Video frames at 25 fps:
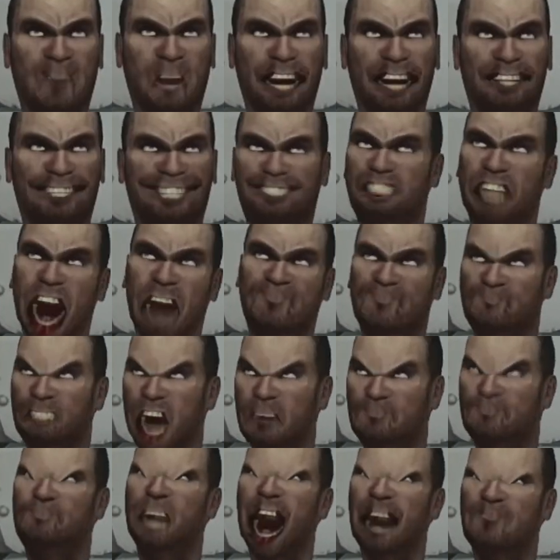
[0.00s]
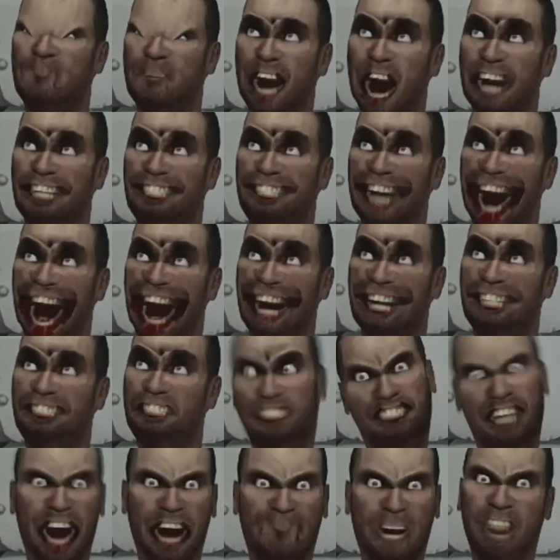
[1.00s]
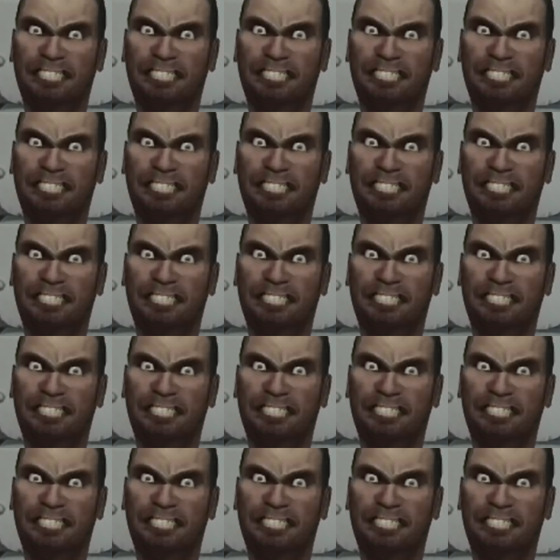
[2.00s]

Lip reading: Like here where we see that the Skibidi has been